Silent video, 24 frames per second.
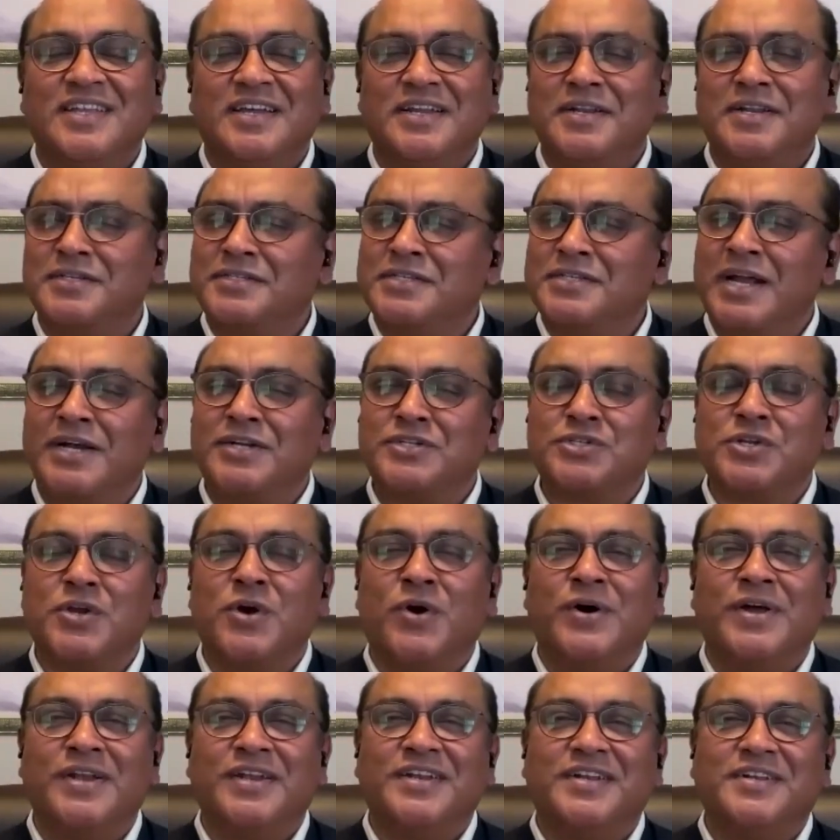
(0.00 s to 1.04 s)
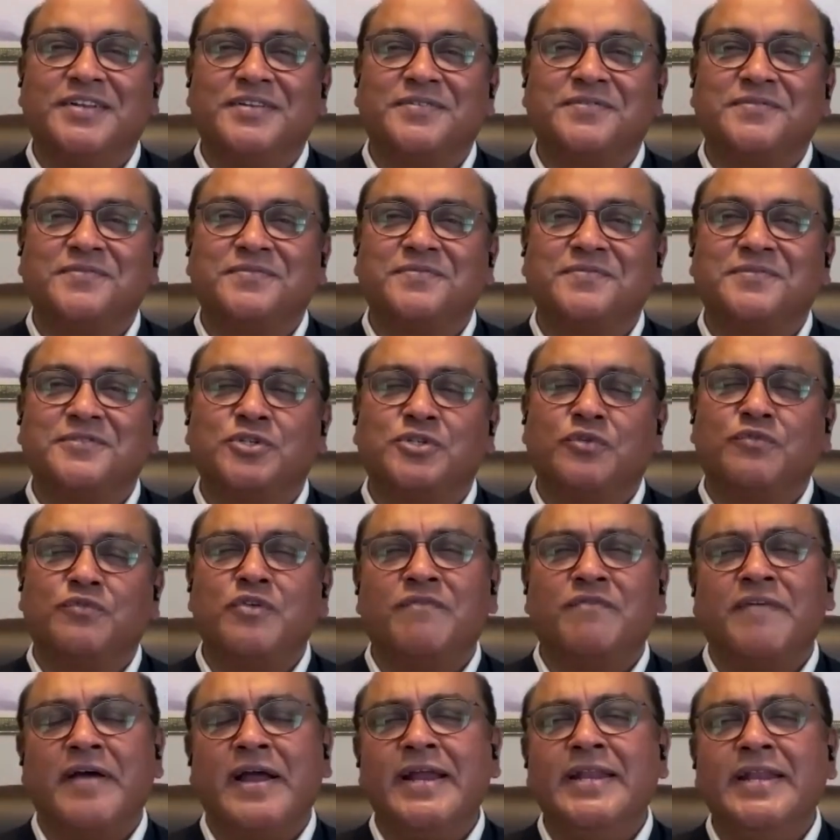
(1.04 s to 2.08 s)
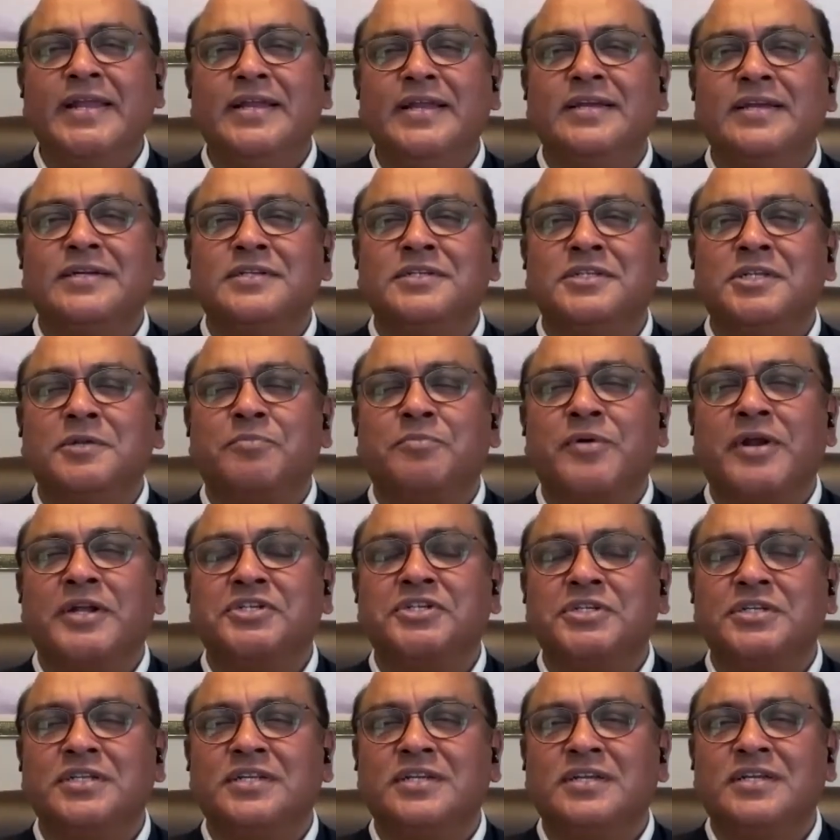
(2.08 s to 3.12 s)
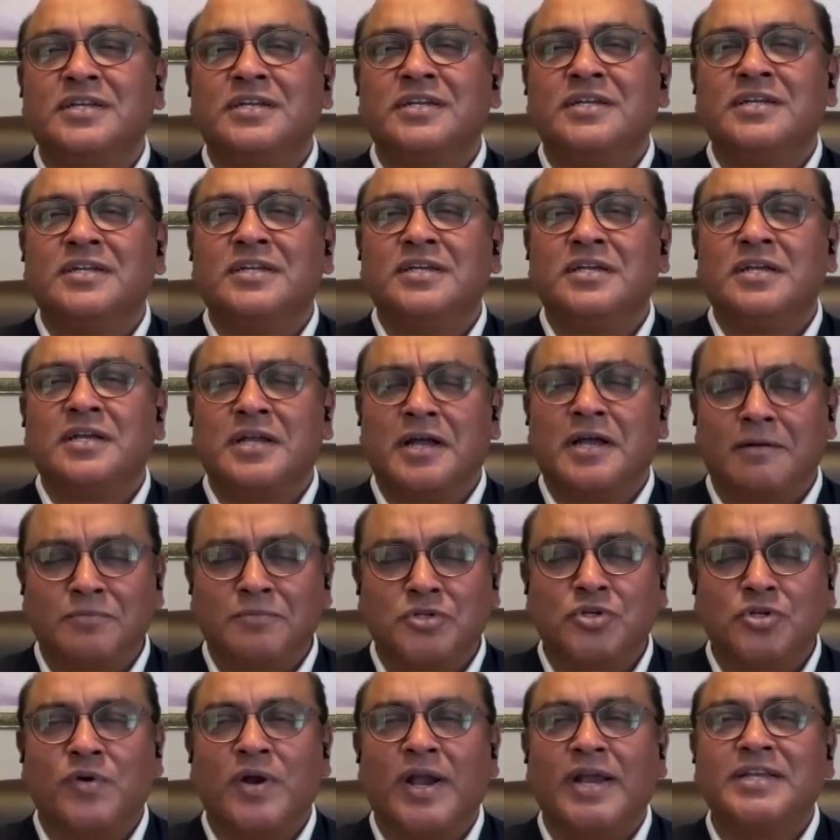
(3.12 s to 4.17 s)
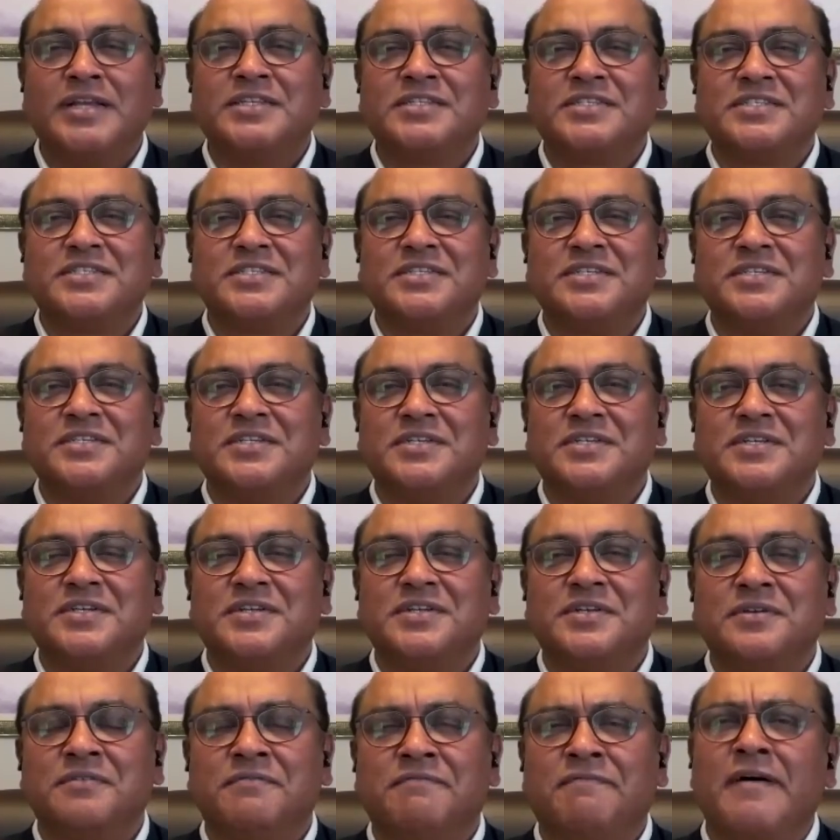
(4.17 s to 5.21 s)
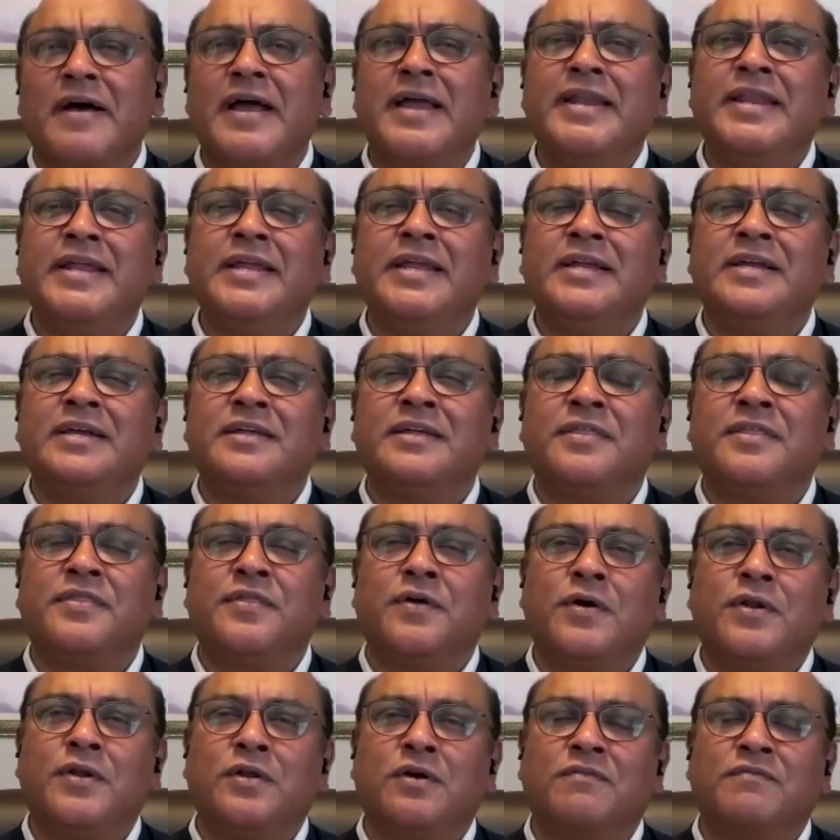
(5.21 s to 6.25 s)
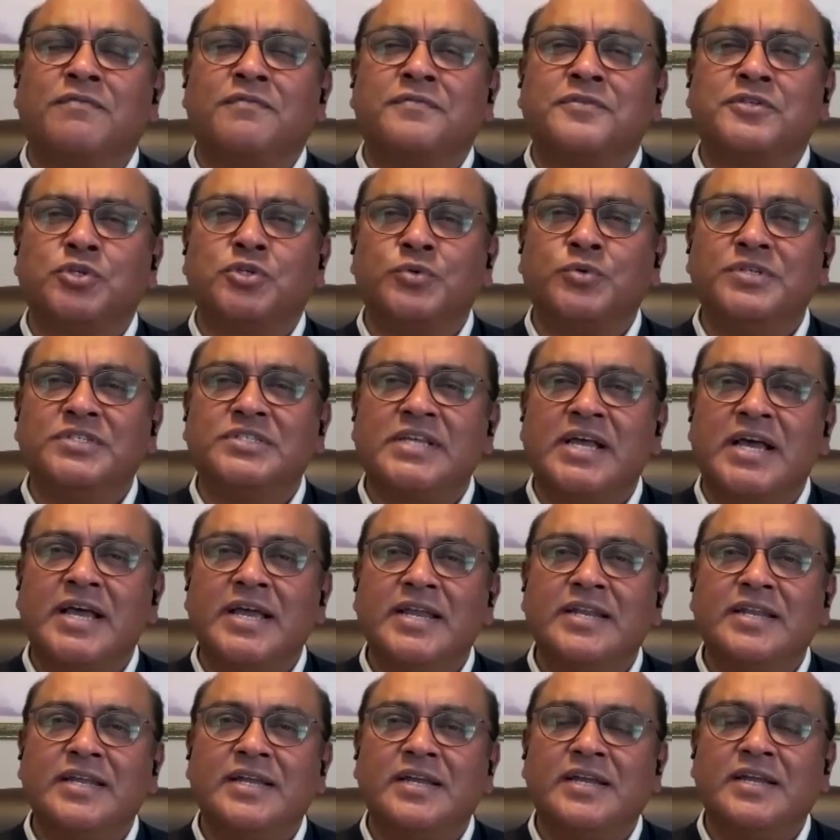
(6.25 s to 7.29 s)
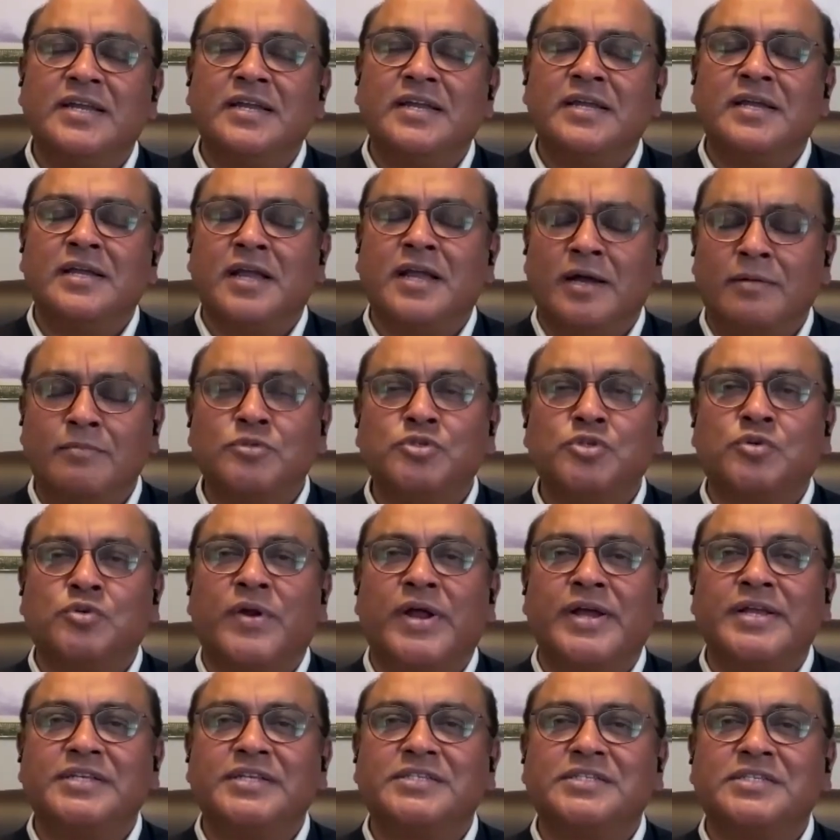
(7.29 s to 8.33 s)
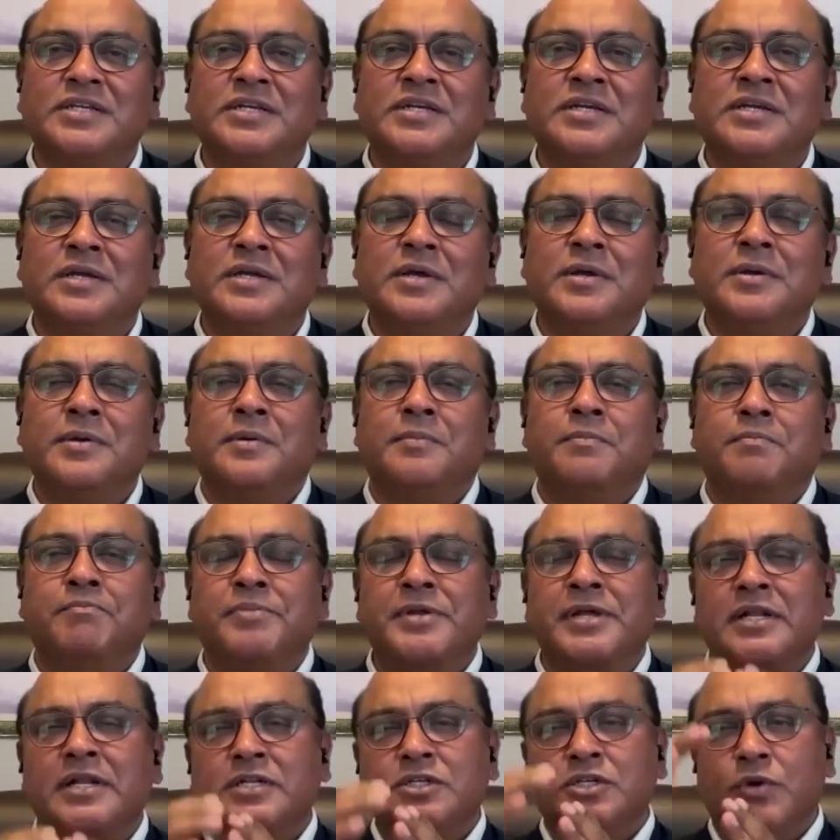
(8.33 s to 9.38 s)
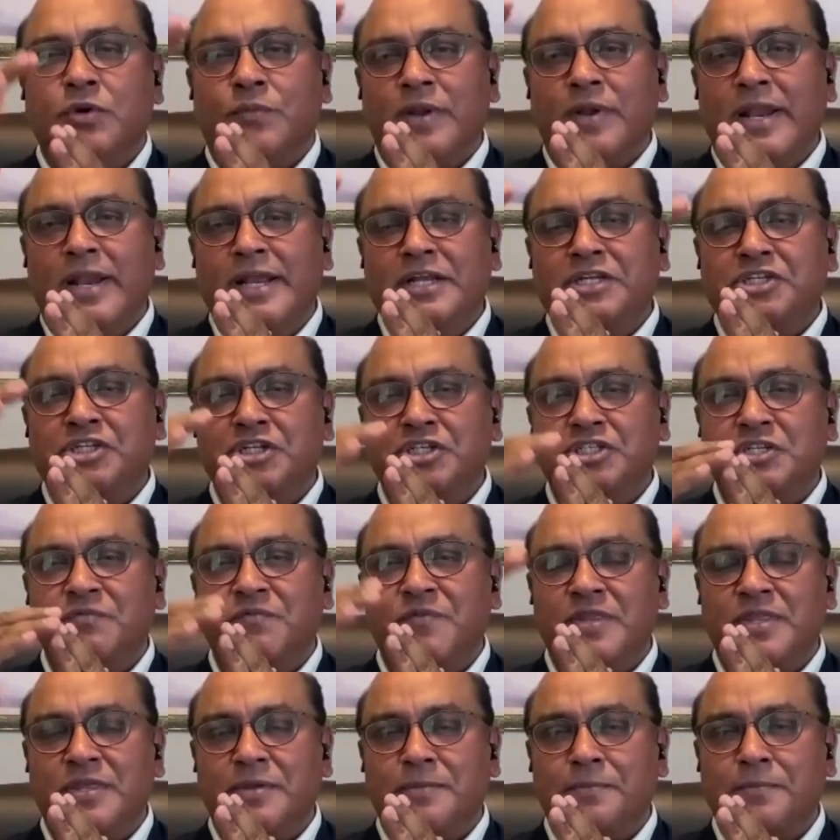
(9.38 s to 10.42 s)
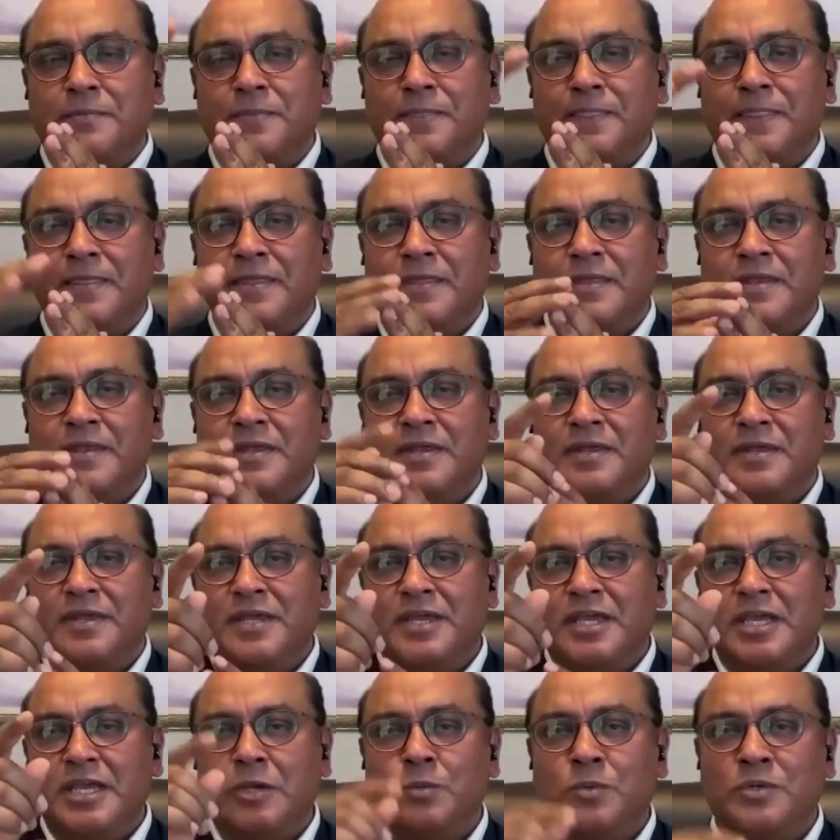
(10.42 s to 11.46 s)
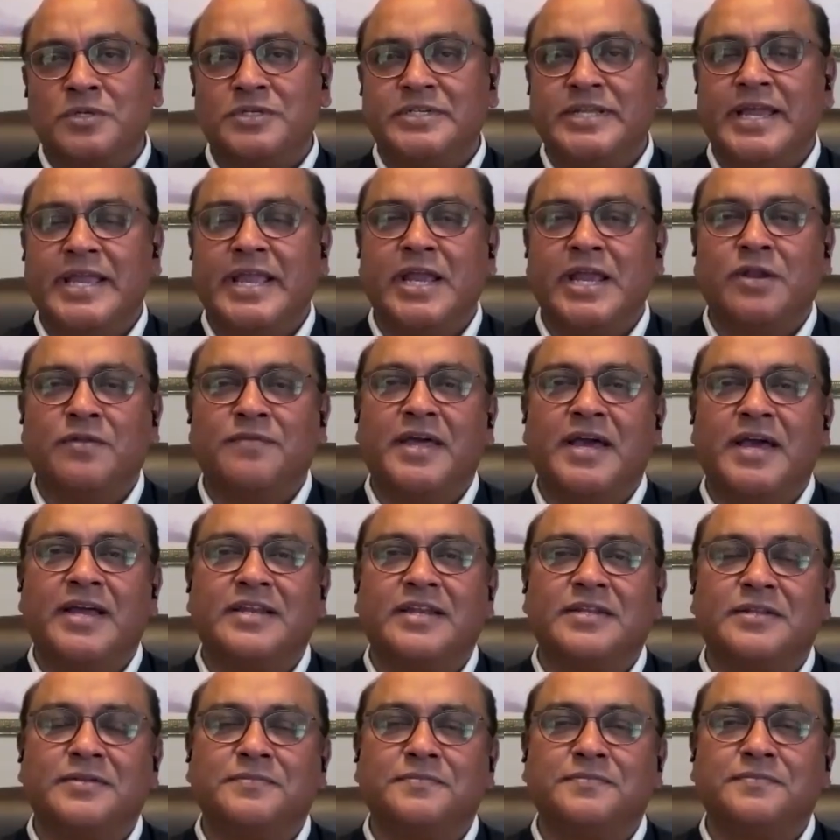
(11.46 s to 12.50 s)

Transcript: that desire is gone. So if you're fighting depression, come to Christ. Fighting thought of suicide, come to Christ. Build a relationship with Him. He will take care of that